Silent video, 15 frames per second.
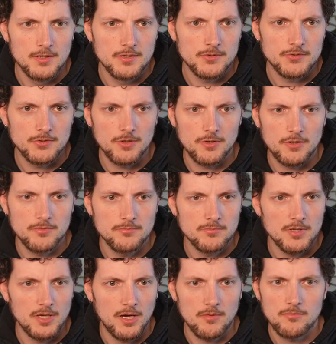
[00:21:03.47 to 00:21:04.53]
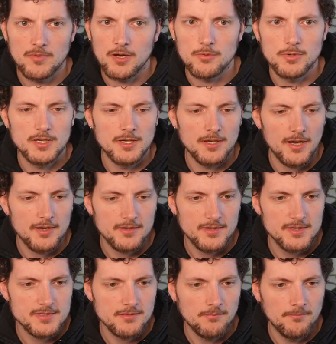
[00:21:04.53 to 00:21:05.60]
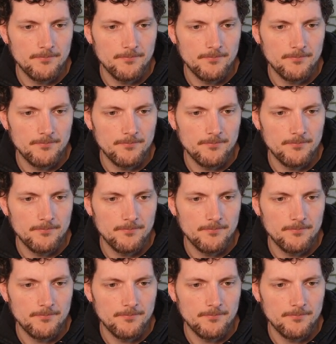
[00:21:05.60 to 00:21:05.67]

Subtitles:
So yeah, I really like that.